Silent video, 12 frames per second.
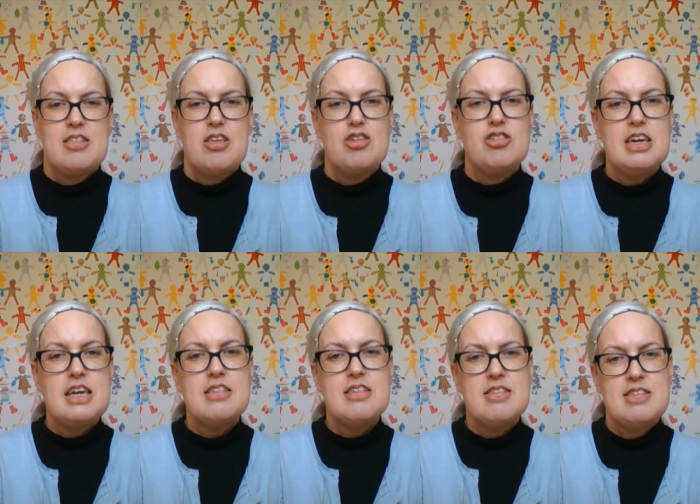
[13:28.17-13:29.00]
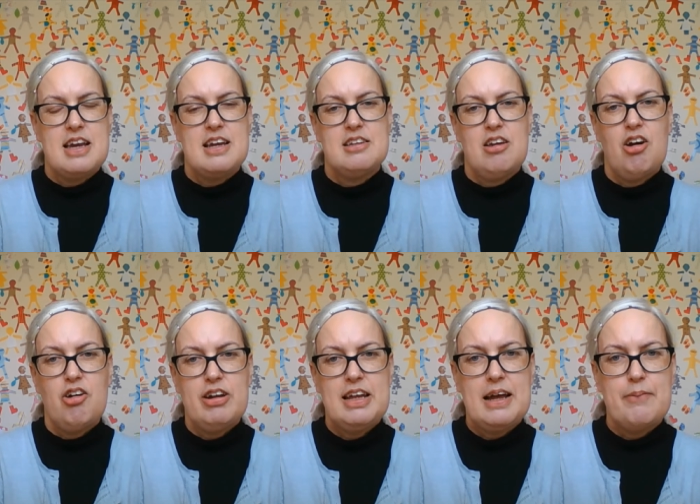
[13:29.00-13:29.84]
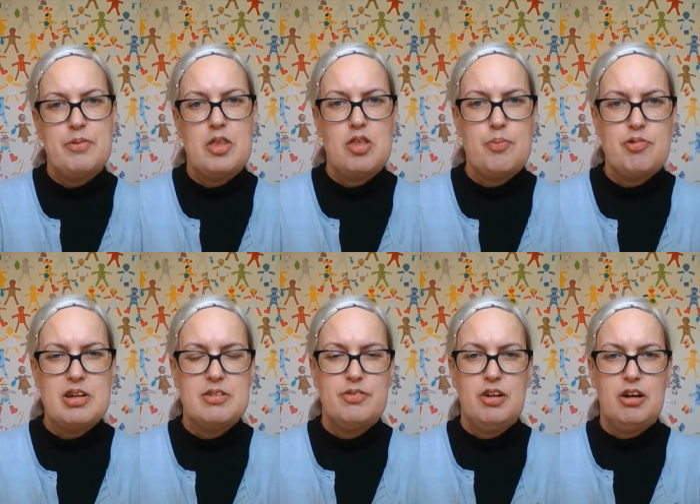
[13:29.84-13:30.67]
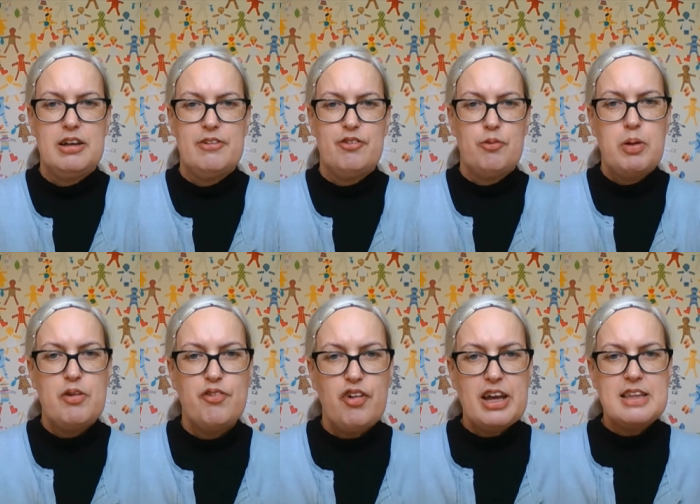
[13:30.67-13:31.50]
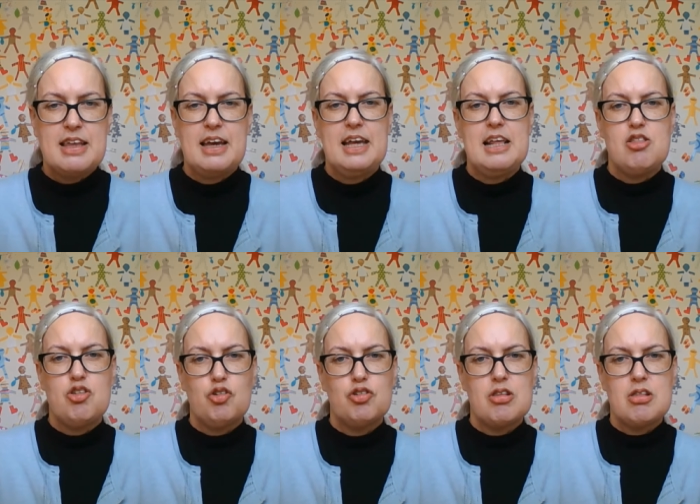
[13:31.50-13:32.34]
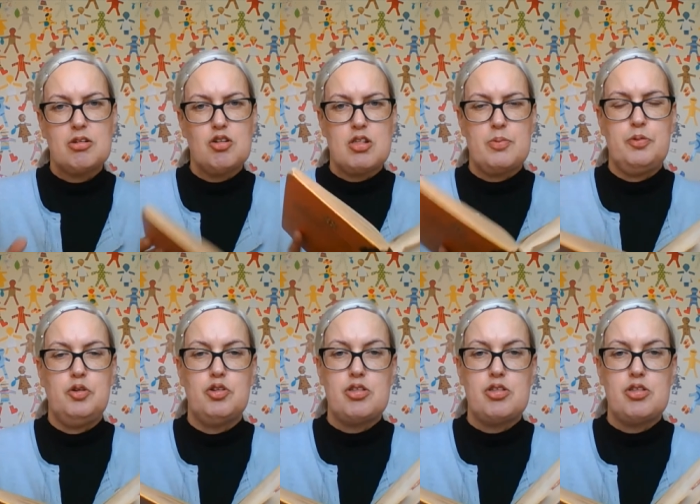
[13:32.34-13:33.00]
So Jesus said, I am the bread of life. And we find that in John's gospel.